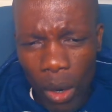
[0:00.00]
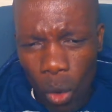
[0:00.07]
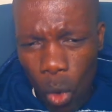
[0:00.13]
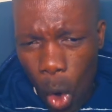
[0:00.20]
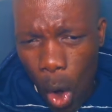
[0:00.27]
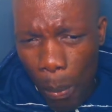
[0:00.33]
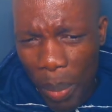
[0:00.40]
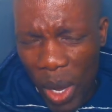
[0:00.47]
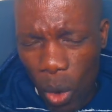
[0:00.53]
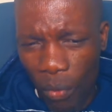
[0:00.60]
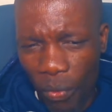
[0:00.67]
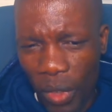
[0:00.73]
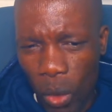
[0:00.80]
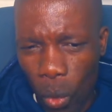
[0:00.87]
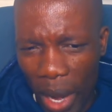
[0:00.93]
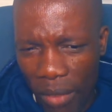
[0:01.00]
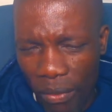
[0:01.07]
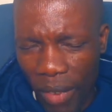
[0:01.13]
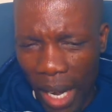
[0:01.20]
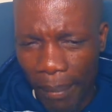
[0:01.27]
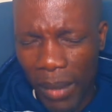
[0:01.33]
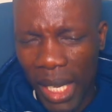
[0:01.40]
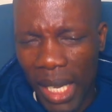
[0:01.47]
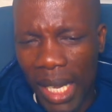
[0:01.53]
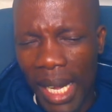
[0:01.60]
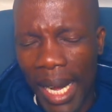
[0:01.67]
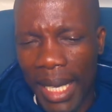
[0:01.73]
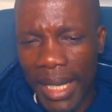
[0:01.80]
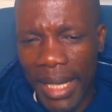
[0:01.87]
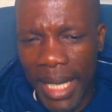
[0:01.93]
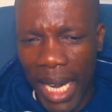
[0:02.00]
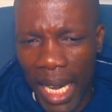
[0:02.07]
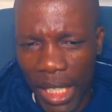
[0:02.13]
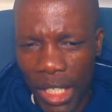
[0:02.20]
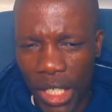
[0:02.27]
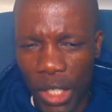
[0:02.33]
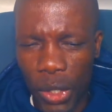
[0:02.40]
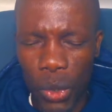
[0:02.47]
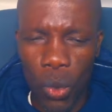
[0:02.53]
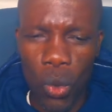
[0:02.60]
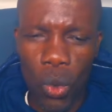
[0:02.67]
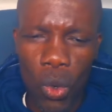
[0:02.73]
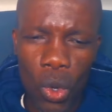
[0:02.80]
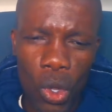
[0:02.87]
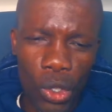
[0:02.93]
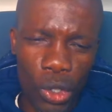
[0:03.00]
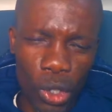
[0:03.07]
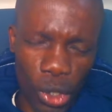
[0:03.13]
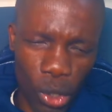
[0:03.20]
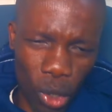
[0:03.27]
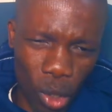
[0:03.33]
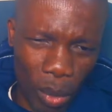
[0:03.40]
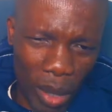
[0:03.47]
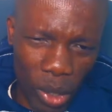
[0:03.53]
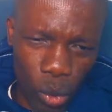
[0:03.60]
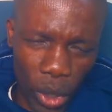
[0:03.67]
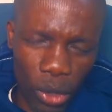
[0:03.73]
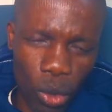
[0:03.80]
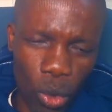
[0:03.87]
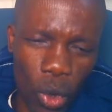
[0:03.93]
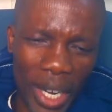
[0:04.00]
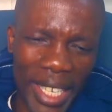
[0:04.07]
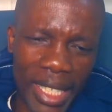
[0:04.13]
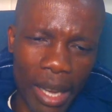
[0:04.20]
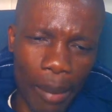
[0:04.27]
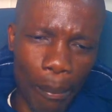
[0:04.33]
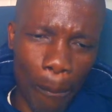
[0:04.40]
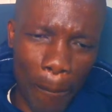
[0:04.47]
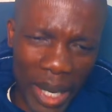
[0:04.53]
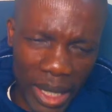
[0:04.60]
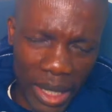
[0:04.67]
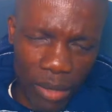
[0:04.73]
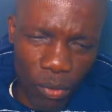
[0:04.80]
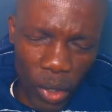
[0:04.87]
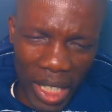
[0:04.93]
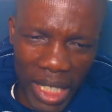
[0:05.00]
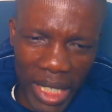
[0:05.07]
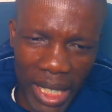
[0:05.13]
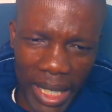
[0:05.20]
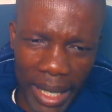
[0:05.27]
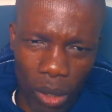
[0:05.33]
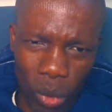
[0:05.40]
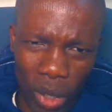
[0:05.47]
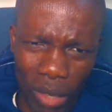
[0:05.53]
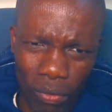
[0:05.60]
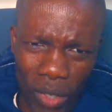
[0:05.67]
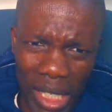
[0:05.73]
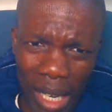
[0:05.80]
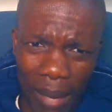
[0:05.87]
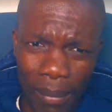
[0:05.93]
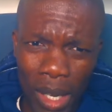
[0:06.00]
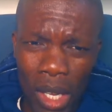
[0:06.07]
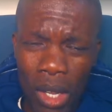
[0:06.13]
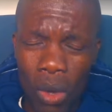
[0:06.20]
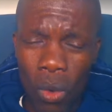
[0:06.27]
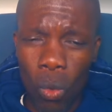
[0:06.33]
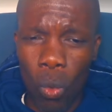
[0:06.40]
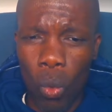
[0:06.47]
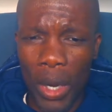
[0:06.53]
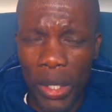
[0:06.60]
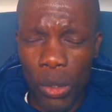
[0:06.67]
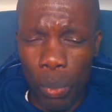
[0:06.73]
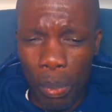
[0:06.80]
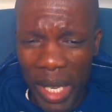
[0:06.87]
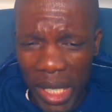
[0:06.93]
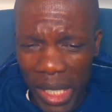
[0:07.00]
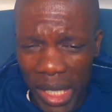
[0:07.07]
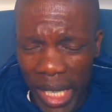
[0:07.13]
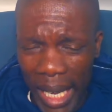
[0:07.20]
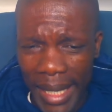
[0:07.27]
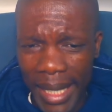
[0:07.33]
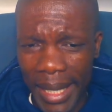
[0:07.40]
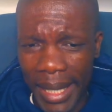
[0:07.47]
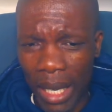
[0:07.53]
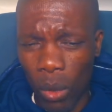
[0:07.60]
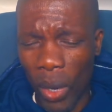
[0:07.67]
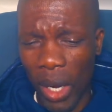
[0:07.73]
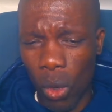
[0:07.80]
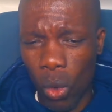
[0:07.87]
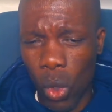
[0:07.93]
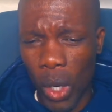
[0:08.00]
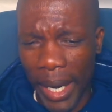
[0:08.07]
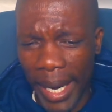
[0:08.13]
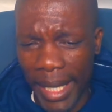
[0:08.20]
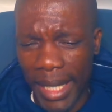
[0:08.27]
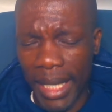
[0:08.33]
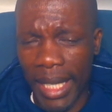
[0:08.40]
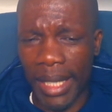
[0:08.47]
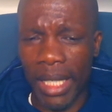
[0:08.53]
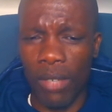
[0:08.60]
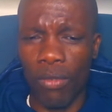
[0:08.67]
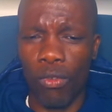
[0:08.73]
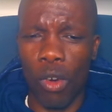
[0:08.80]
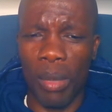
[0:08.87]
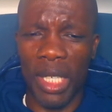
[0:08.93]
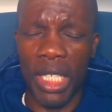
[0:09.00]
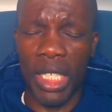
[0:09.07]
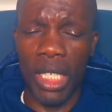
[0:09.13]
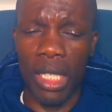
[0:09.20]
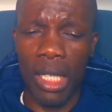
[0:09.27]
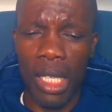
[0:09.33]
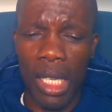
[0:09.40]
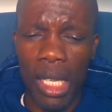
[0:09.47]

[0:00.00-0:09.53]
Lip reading: copy of the waiver attached to your documents when you go and submit for the general work visa, which means that they will correct that information